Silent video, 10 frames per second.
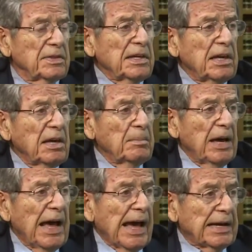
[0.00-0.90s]
thinking
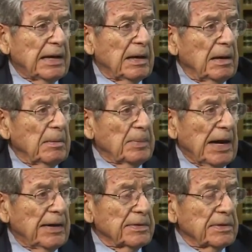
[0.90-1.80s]
back
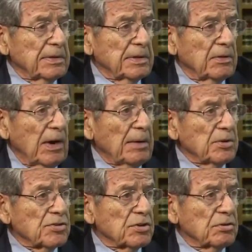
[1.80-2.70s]
about
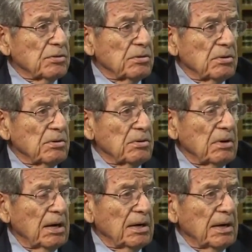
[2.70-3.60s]
grammar
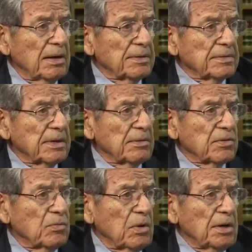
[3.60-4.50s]
school, uh, there
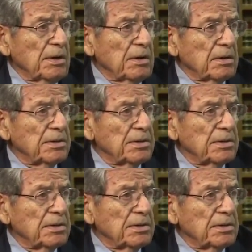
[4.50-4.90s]
was one